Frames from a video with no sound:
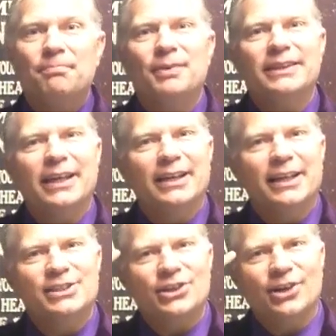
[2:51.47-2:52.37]
But then
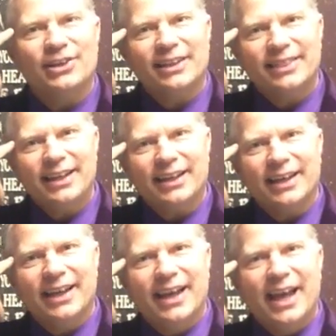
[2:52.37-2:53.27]
I started to
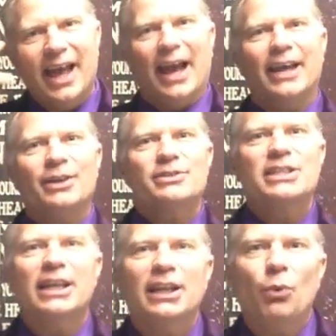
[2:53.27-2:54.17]
think, and I was
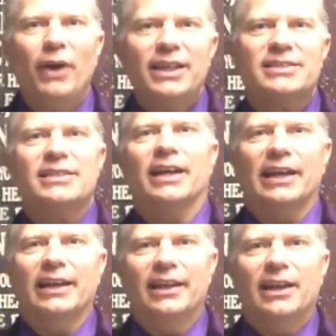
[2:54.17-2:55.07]
thinking, now wait a second.